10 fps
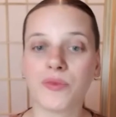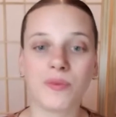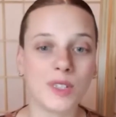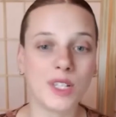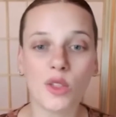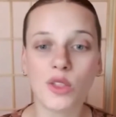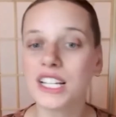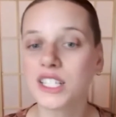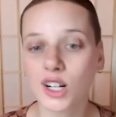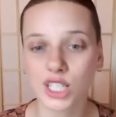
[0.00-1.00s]

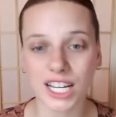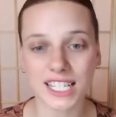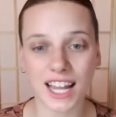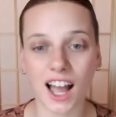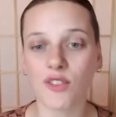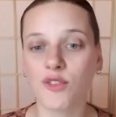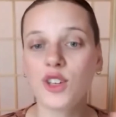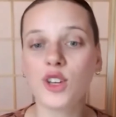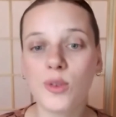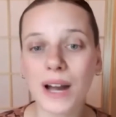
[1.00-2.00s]
These are just a
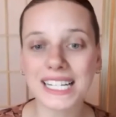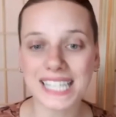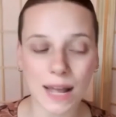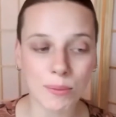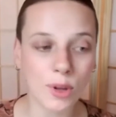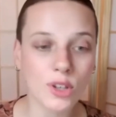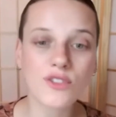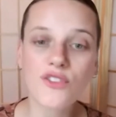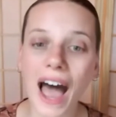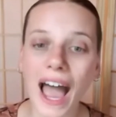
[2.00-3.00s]
few
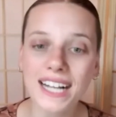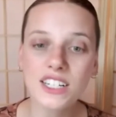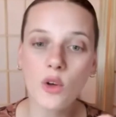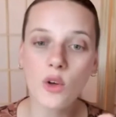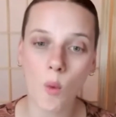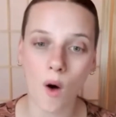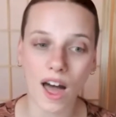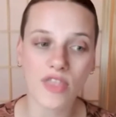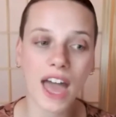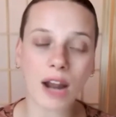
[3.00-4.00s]
examples. Find the
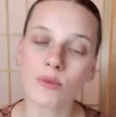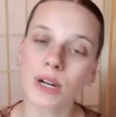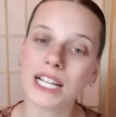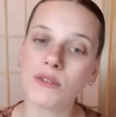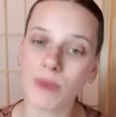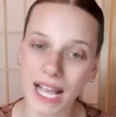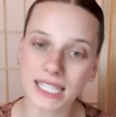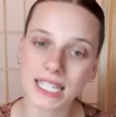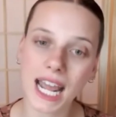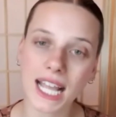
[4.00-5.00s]
one that really
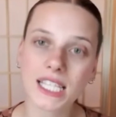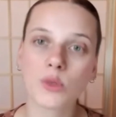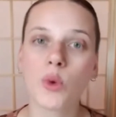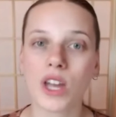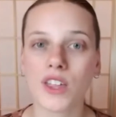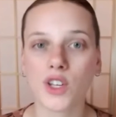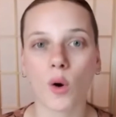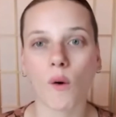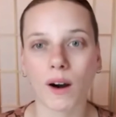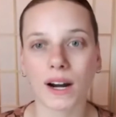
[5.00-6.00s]
resonates with
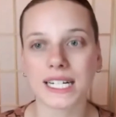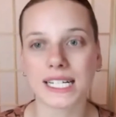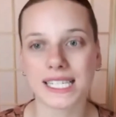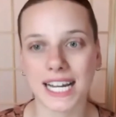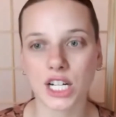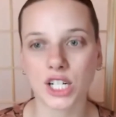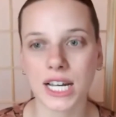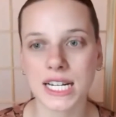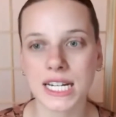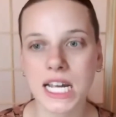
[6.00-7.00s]
your
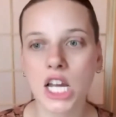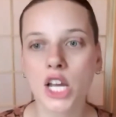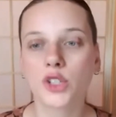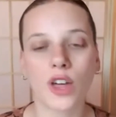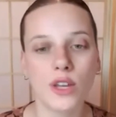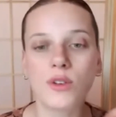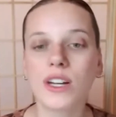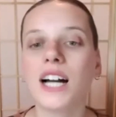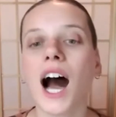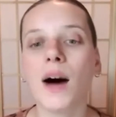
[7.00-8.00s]
organization so that you
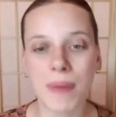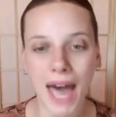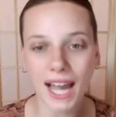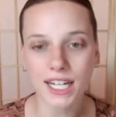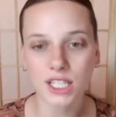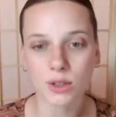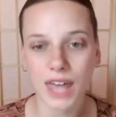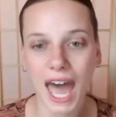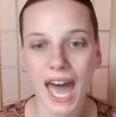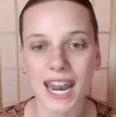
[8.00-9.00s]
can come back to
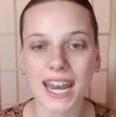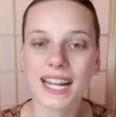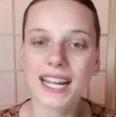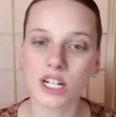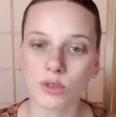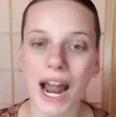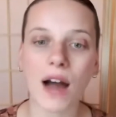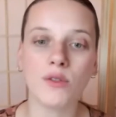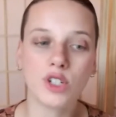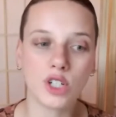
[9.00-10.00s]
that and it can
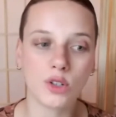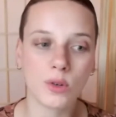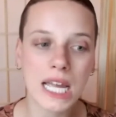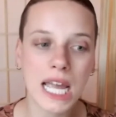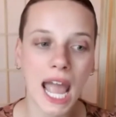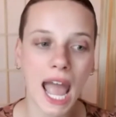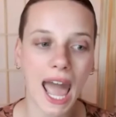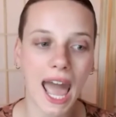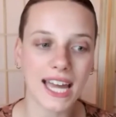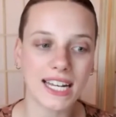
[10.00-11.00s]
ground you
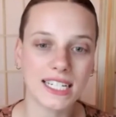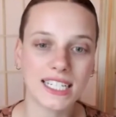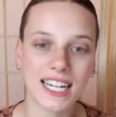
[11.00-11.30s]
and